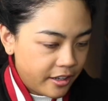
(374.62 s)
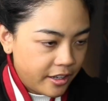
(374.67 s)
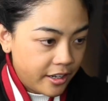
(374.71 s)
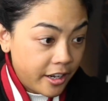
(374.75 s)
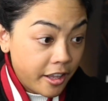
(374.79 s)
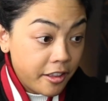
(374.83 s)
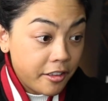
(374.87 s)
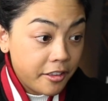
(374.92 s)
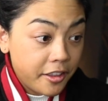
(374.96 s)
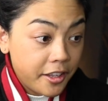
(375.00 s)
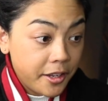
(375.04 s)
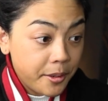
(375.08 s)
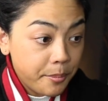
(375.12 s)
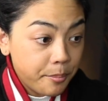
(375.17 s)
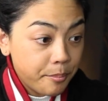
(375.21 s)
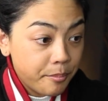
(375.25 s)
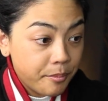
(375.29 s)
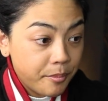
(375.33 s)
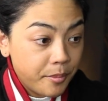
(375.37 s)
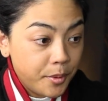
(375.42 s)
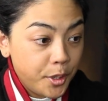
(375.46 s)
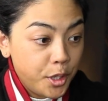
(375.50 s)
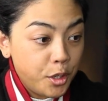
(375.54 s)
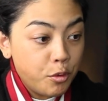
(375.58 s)
Another
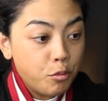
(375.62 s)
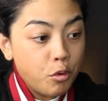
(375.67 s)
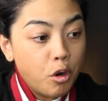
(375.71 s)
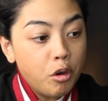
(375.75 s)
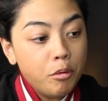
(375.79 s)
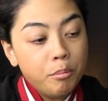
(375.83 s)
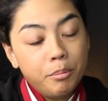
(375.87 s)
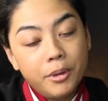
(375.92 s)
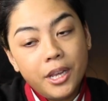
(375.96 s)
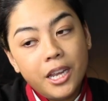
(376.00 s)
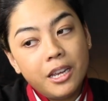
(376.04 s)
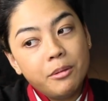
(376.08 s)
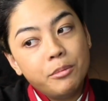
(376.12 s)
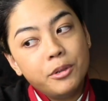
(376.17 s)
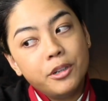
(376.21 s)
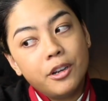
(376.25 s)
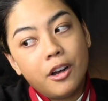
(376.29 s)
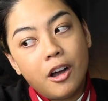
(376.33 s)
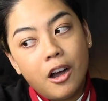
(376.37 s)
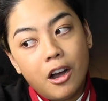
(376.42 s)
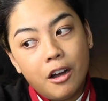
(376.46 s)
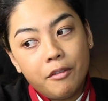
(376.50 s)
thing, you won't be able to